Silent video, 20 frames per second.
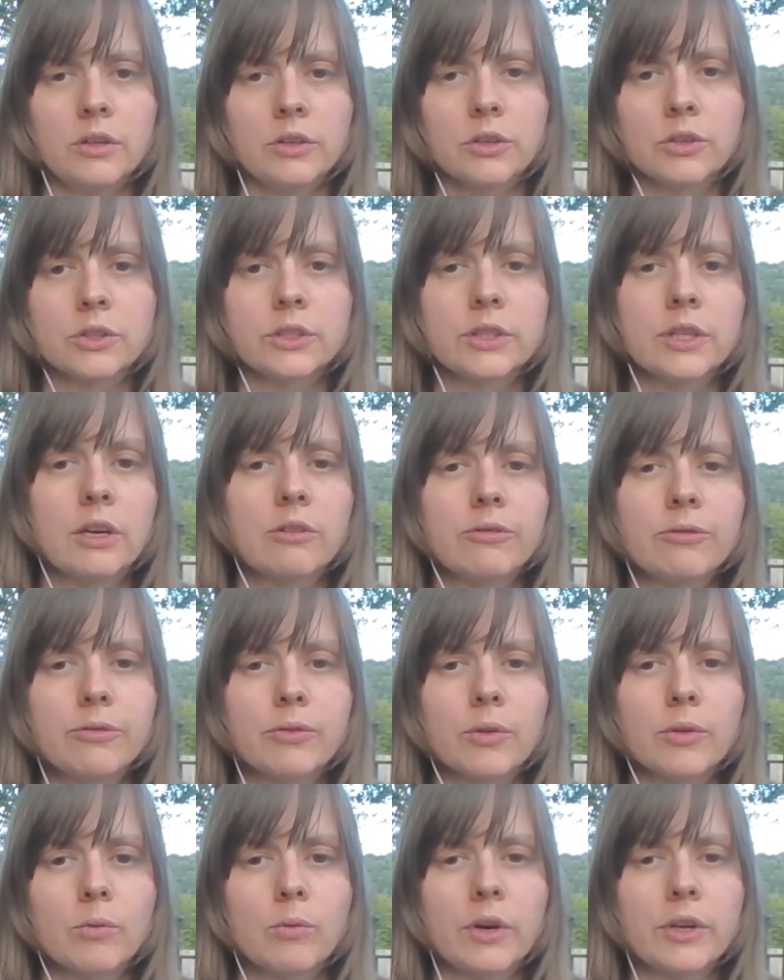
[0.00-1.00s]
yourself
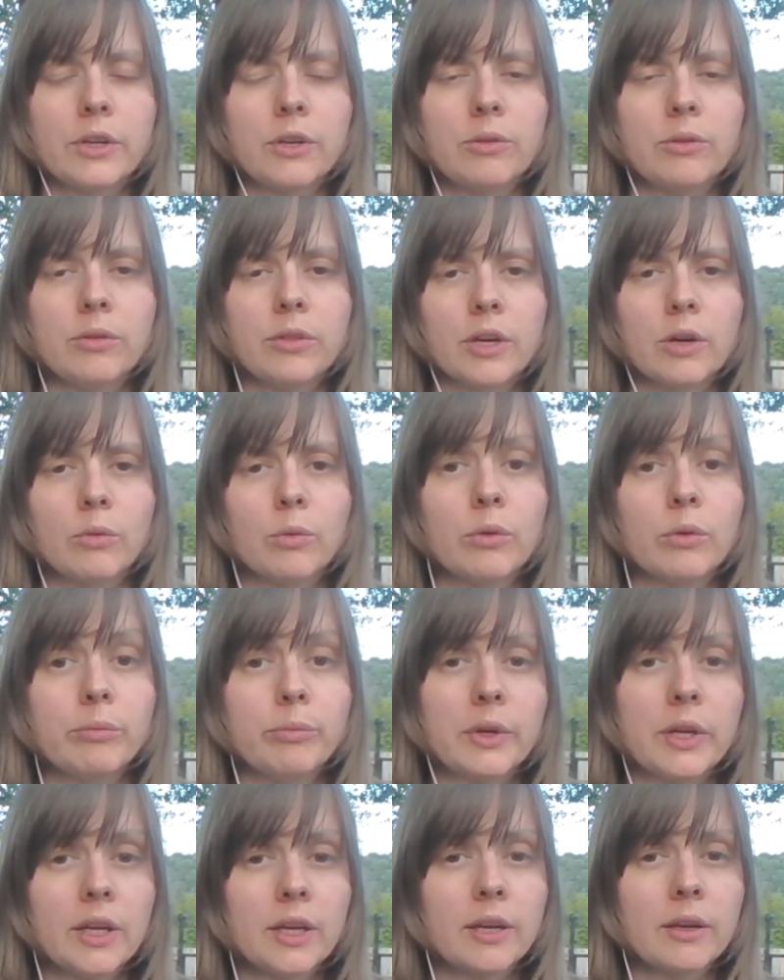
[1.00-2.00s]
for what you think would
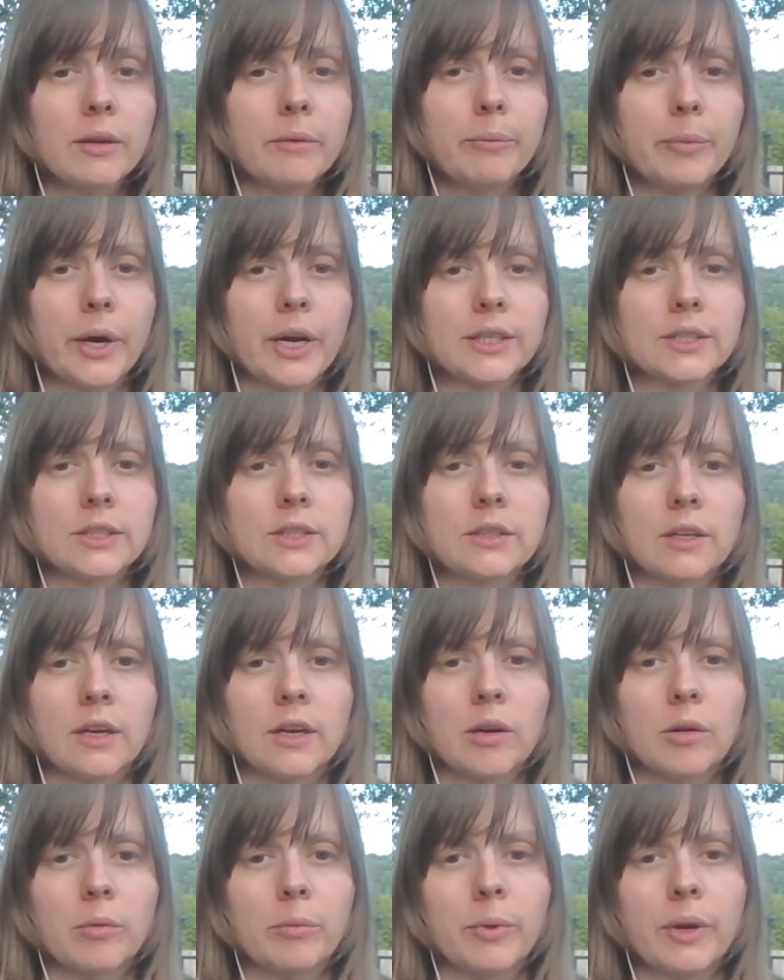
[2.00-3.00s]
be best,
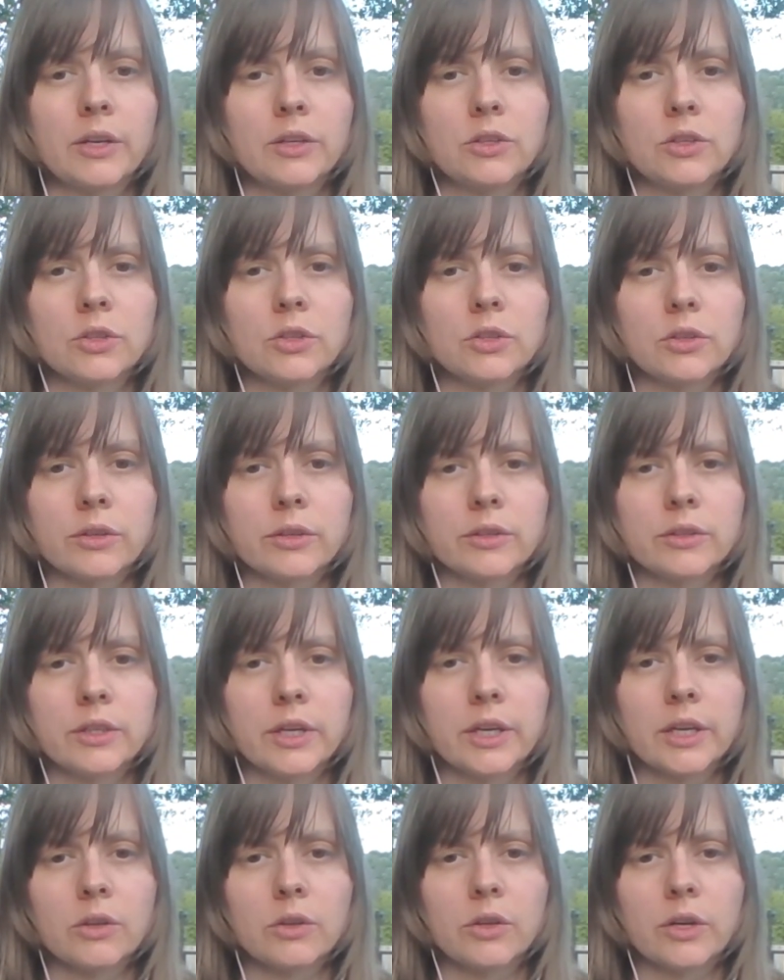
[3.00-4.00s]
and just
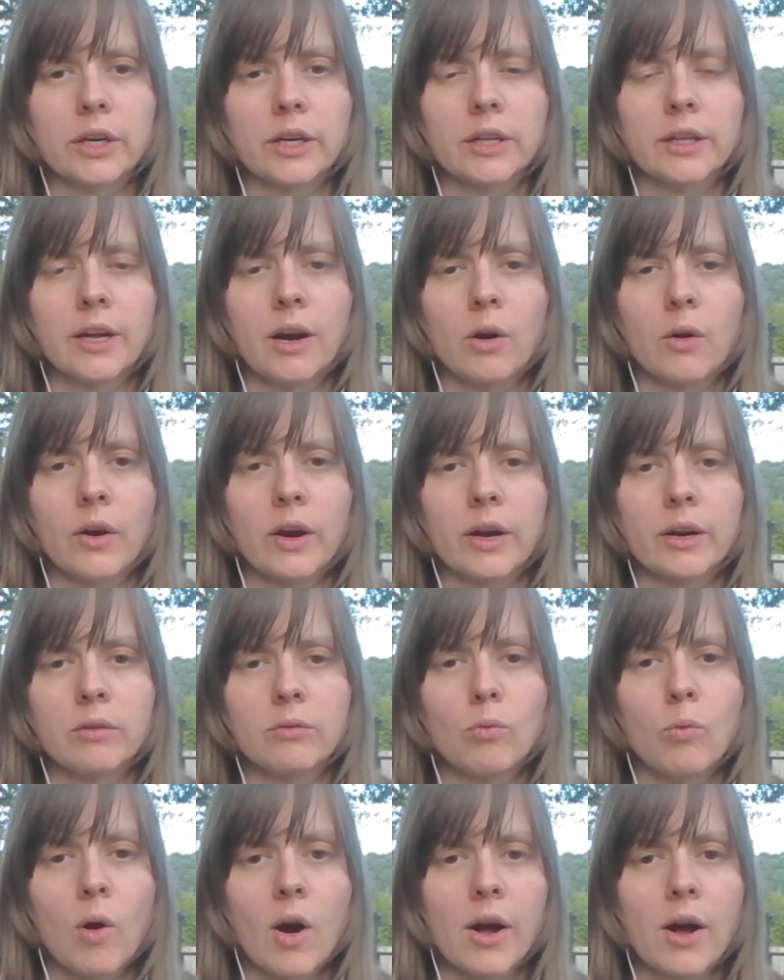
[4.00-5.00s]
take a look at how kind
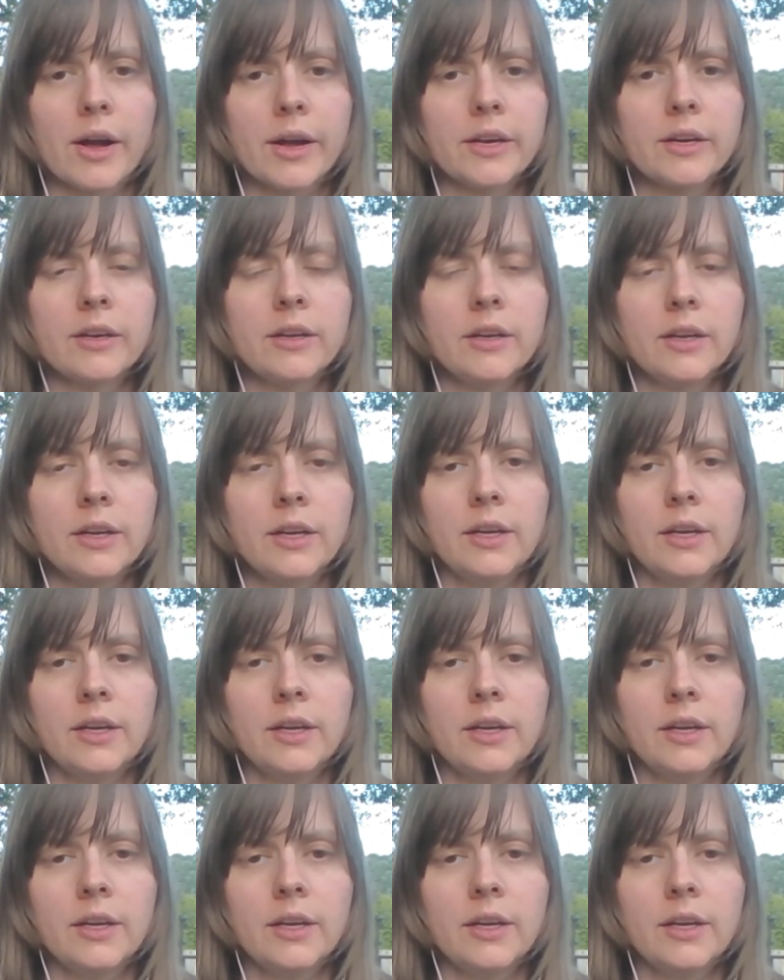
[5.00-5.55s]
of wide